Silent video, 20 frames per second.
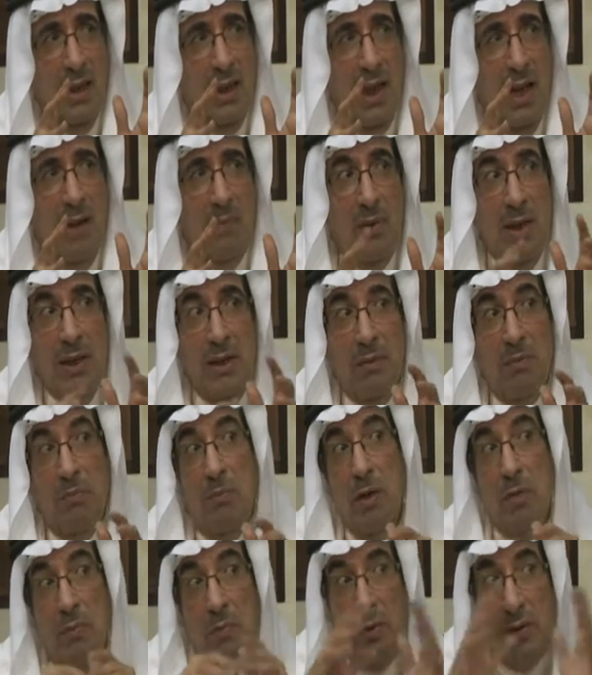I'm not
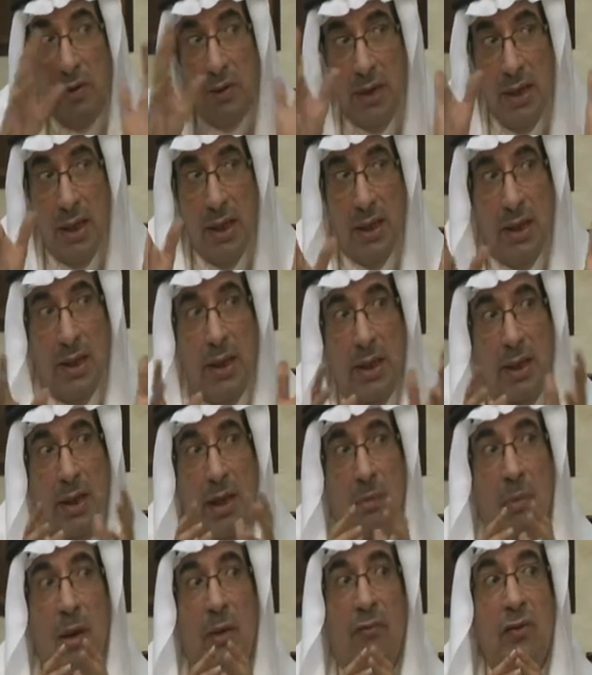people. They think that
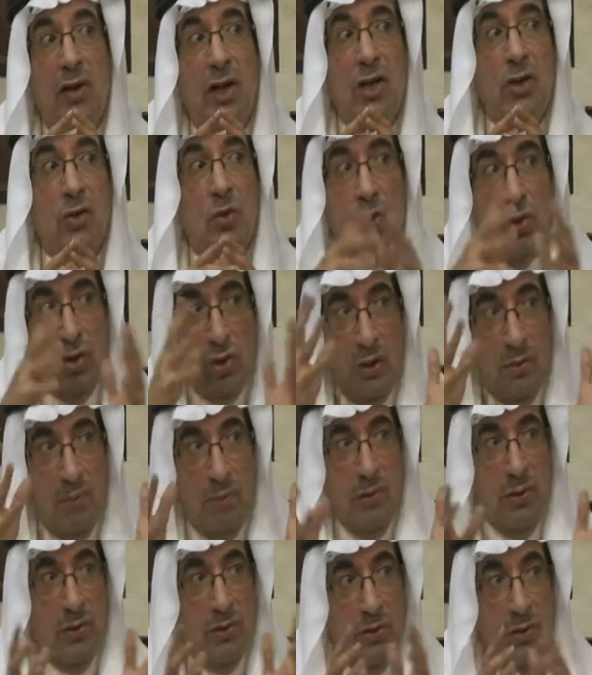I'm a very social
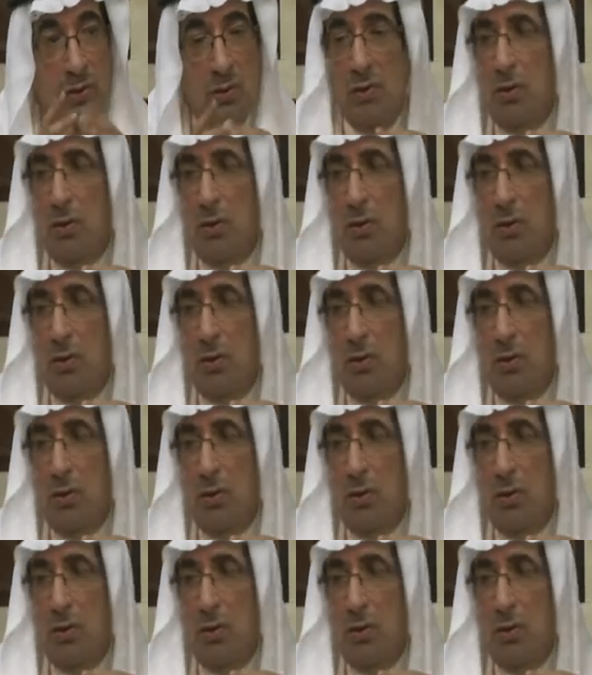person.